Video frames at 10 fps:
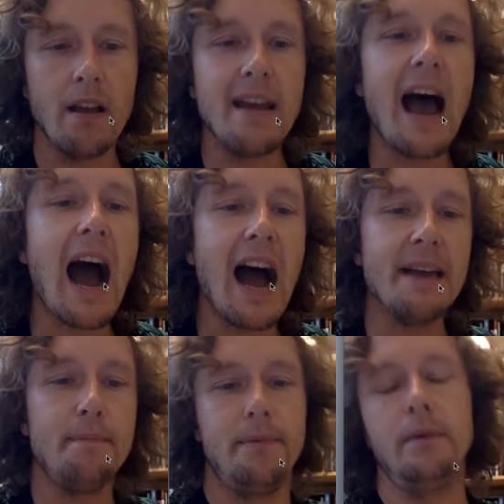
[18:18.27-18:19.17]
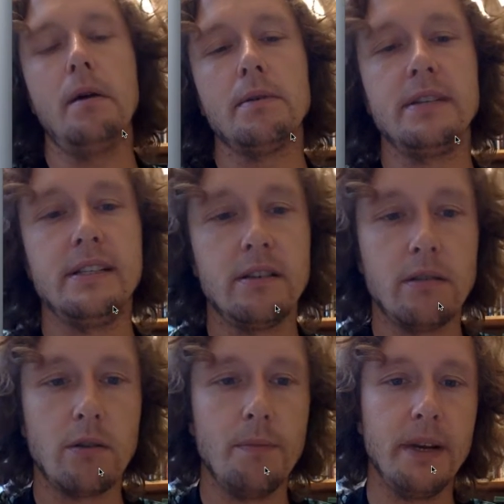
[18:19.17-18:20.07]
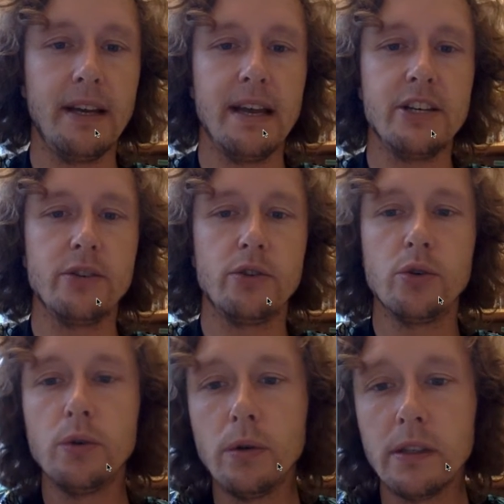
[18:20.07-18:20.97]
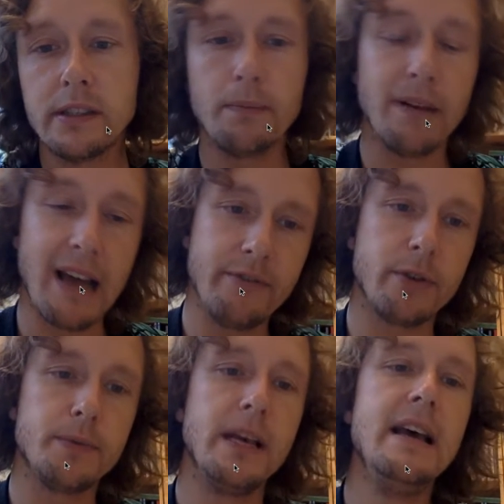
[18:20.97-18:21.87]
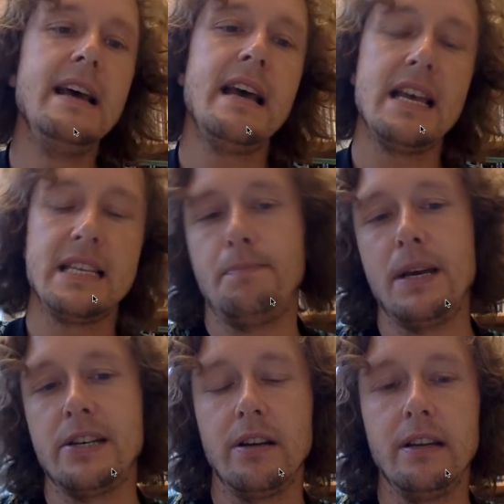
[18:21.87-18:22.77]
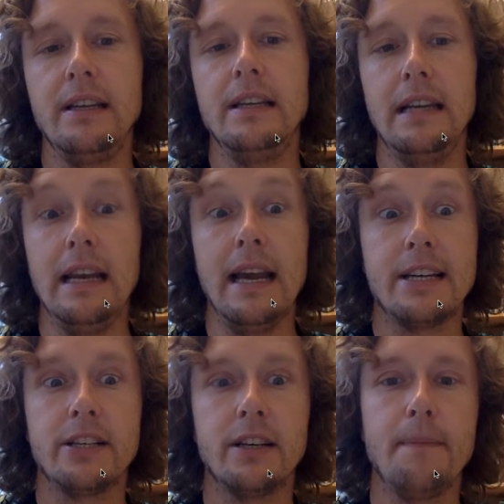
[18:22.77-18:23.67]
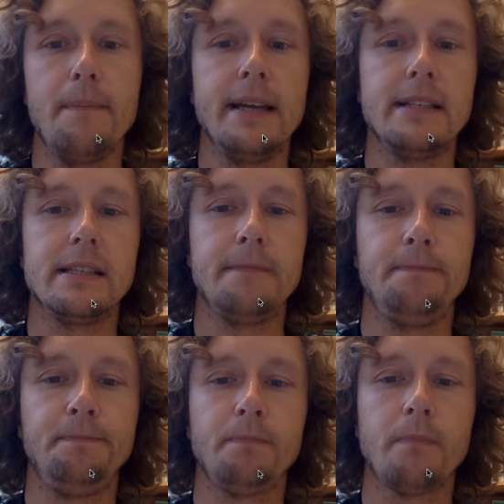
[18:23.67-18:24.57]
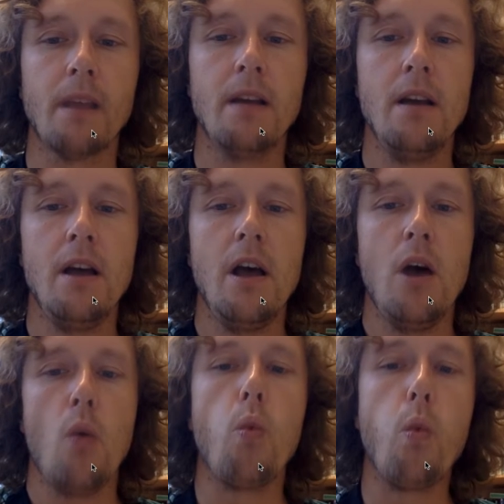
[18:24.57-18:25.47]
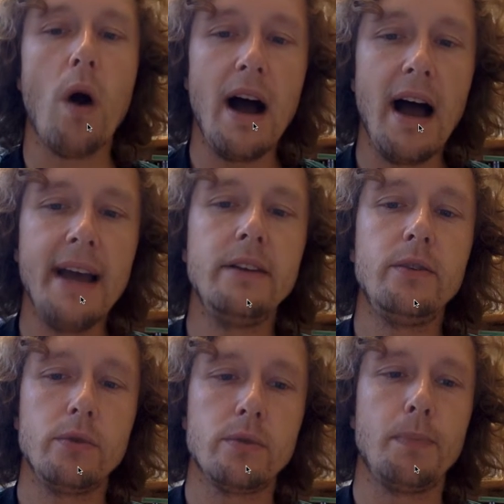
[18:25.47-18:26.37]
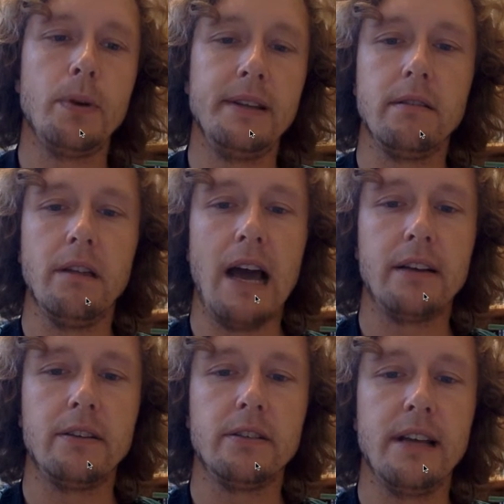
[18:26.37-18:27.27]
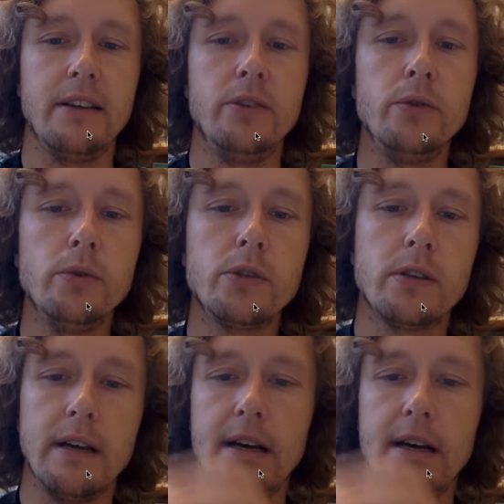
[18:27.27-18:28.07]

and hype around digital communication tools or platforms, especially in election campaigns. Why do political actors then use